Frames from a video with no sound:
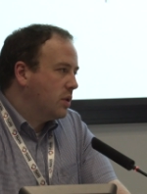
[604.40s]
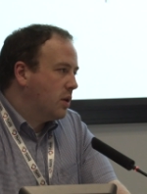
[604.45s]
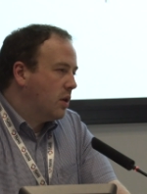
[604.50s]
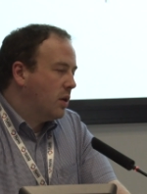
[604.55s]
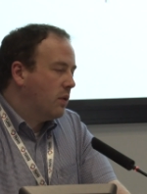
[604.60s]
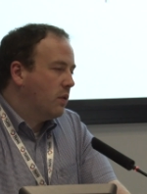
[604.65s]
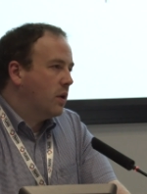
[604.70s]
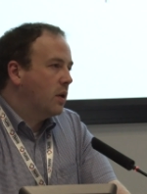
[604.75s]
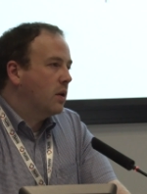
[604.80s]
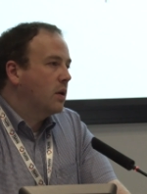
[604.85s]

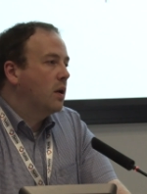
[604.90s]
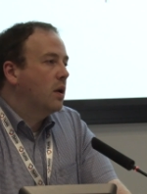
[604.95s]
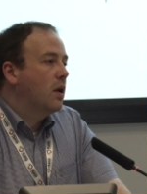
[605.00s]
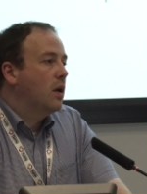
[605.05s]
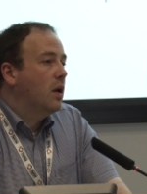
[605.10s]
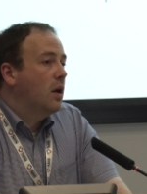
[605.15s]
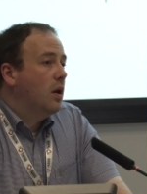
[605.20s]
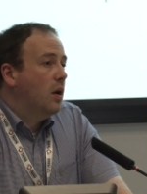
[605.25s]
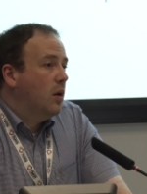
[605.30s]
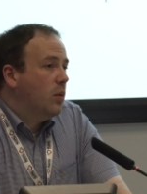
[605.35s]
earlier on,
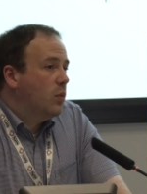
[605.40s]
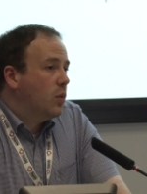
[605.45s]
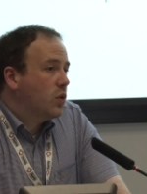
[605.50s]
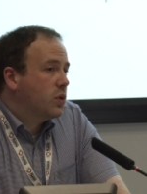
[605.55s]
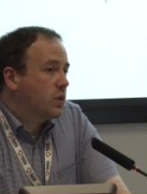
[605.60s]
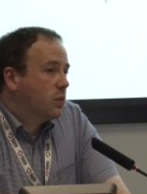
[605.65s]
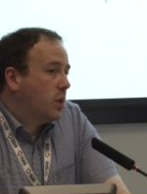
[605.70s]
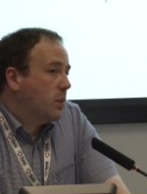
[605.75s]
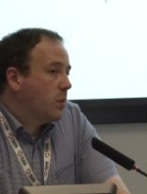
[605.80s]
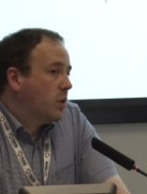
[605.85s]

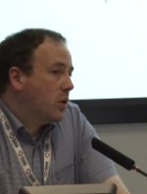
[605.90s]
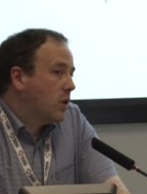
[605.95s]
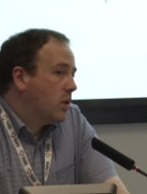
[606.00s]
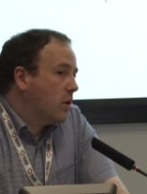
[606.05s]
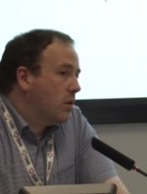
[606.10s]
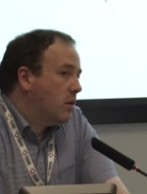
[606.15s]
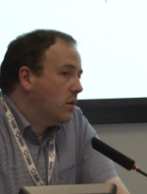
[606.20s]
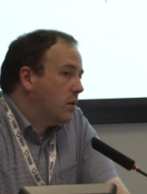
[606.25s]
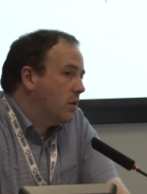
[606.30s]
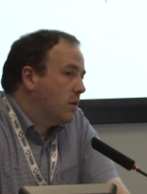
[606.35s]
most women
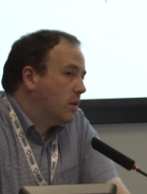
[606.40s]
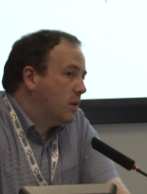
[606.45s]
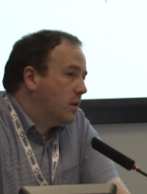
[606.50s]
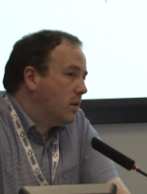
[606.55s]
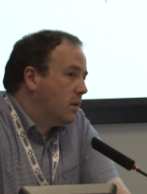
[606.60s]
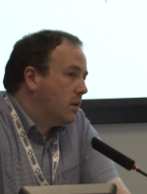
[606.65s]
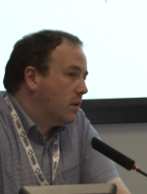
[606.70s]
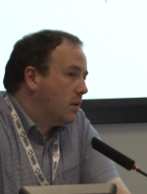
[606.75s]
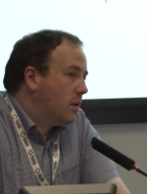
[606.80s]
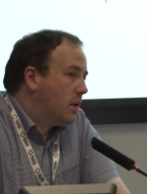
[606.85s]
are
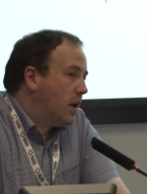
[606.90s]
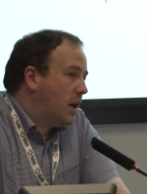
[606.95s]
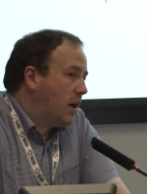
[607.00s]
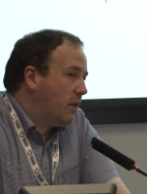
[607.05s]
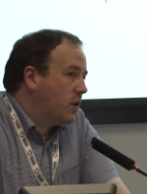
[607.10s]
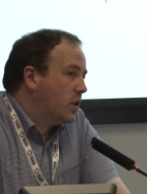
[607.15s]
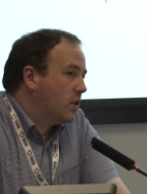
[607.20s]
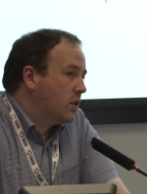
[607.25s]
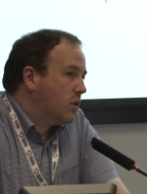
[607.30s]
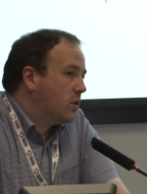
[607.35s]

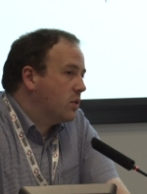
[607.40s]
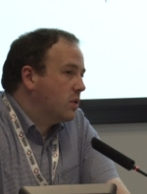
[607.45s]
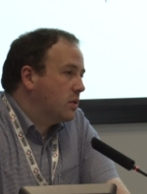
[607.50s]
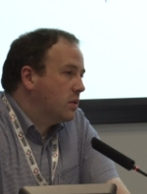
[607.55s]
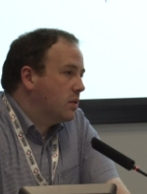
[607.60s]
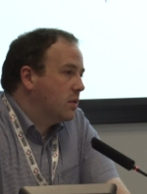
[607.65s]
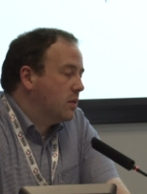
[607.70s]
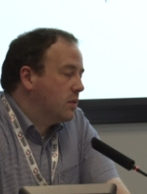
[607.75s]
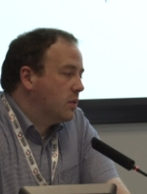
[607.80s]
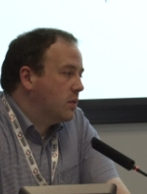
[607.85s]
having
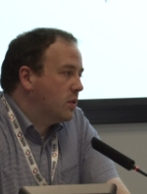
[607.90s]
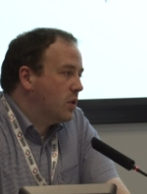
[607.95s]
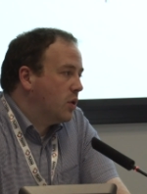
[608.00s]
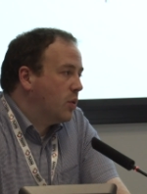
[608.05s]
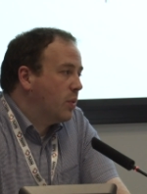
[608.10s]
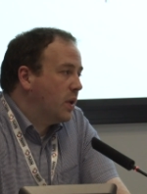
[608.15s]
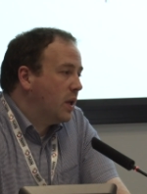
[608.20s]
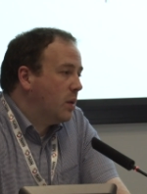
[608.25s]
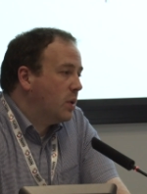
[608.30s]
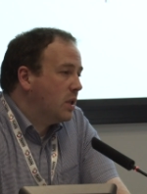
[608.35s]

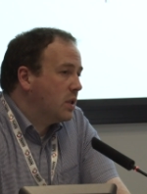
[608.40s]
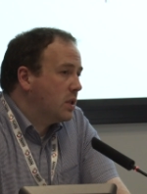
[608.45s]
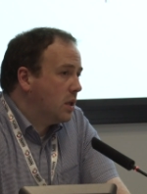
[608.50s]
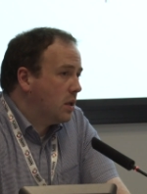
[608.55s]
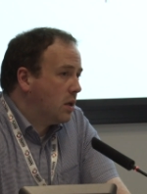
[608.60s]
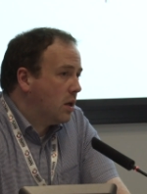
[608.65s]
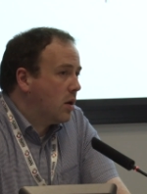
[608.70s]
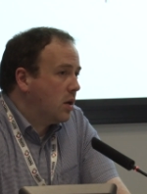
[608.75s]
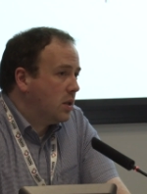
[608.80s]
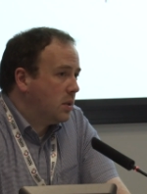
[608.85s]
their babies
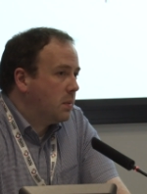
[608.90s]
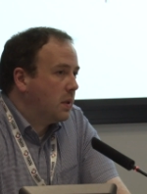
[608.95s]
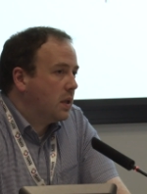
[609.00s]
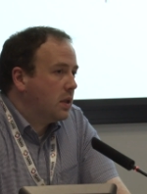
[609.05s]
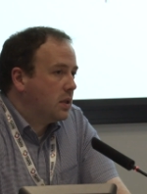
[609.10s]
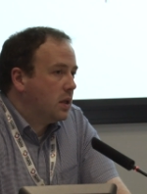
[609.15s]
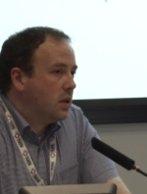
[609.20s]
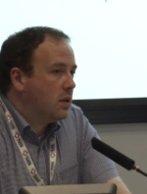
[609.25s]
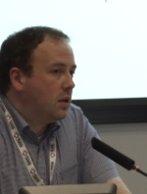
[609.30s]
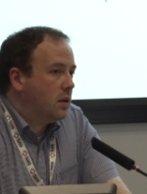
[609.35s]
in a
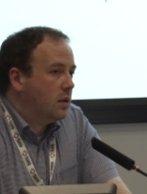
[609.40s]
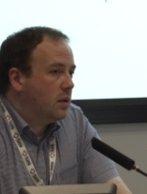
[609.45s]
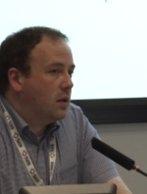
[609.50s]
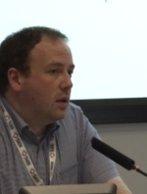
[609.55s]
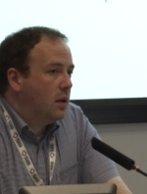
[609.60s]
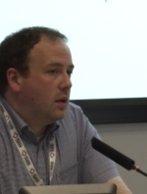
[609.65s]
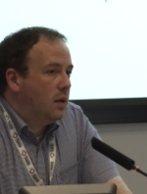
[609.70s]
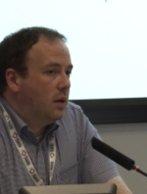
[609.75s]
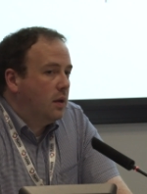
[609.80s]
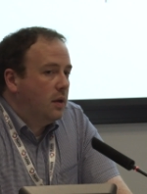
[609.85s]
hospital setting.
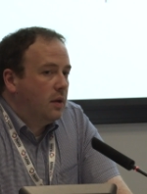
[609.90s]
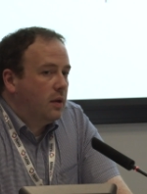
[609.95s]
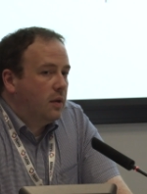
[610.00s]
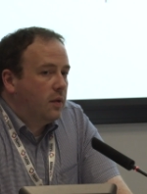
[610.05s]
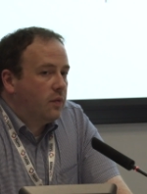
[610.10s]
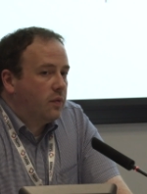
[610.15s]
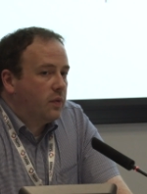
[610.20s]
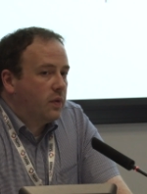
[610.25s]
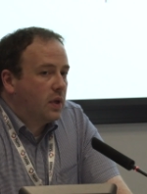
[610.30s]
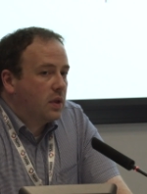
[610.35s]

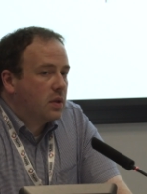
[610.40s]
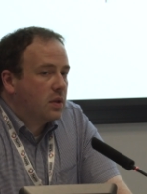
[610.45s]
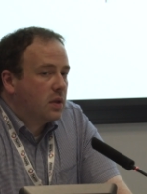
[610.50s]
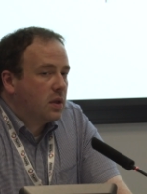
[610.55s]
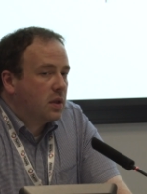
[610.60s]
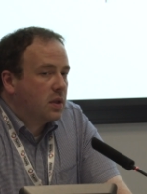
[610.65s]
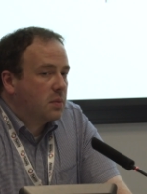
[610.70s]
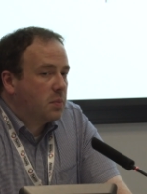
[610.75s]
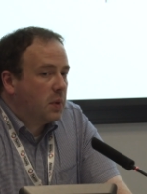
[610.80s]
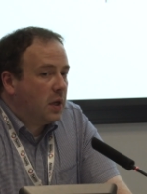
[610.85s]
That's an
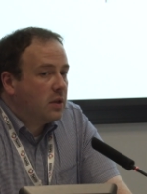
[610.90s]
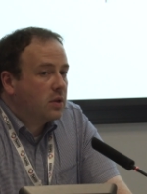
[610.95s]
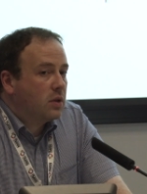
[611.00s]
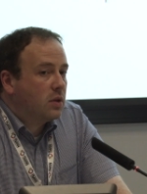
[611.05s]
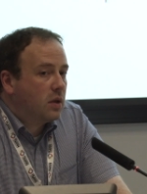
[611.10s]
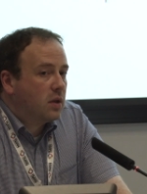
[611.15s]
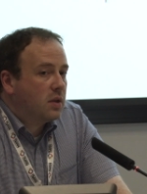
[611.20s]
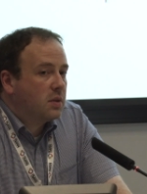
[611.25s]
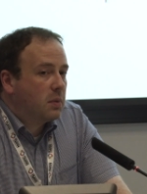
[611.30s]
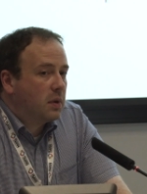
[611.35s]

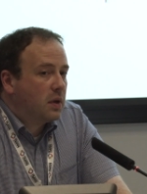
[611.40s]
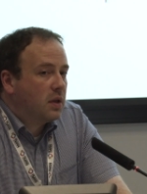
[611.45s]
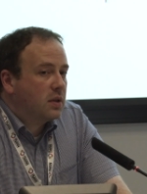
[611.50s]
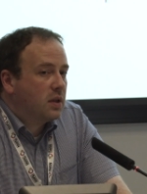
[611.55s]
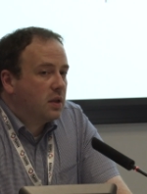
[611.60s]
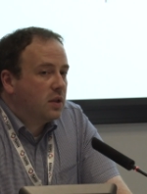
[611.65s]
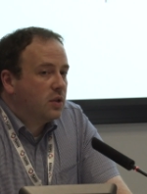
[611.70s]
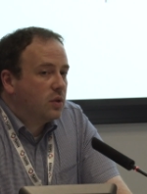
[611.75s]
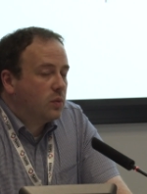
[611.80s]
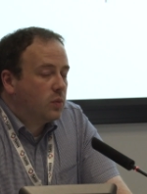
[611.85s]
expected
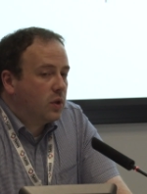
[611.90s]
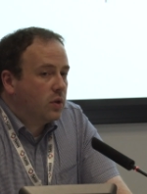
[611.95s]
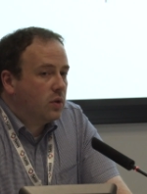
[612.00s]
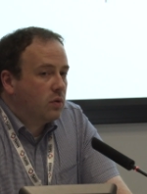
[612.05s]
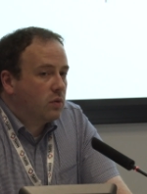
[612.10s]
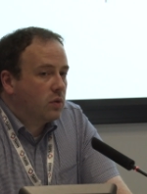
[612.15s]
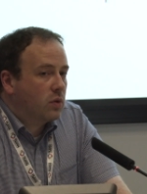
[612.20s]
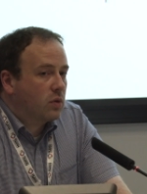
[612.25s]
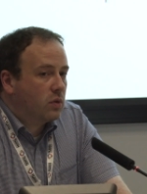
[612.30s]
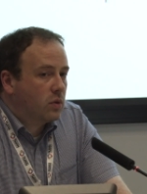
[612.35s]
hospitalisation when
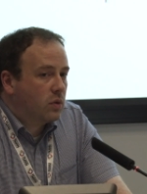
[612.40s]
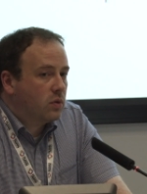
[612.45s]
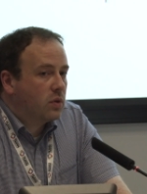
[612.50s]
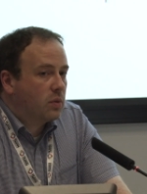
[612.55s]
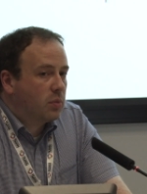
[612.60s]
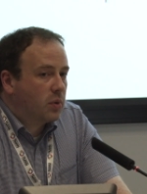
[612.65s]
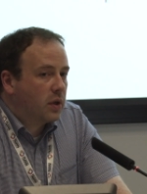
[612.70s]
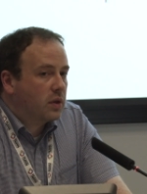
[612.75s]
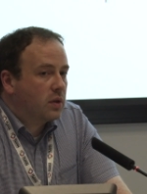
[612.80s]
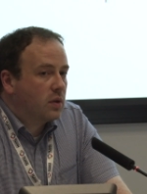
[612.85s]
you recruit
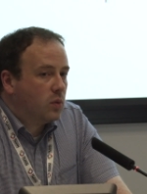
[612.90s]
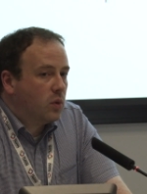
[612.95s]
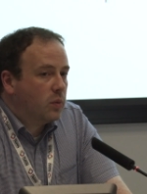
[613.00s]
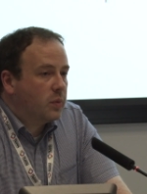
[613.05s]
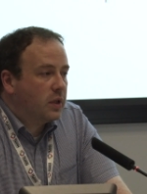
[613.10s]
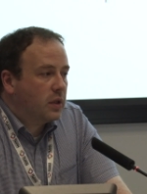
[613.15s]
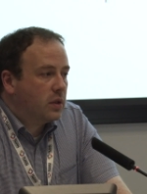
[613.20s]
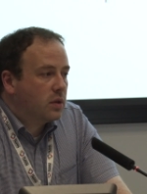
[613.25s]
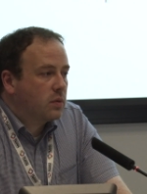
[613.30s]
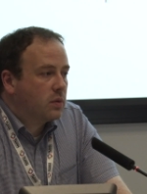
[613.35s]
a pregnant
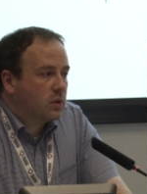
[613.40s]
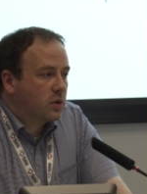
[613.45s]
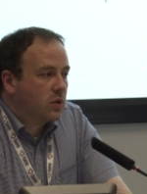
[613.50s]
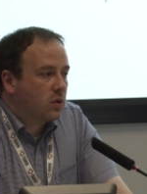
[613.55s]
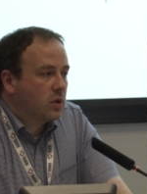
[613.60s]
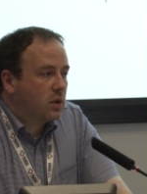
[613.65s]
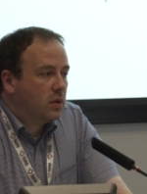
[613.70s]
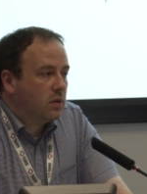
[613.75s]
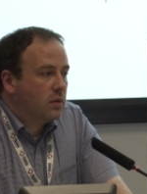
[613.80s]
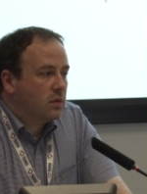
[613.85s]
woman into a
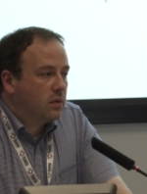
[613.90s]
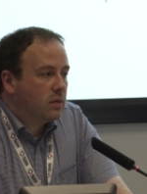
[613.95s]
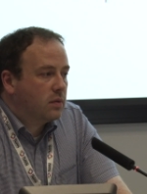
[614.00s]
study.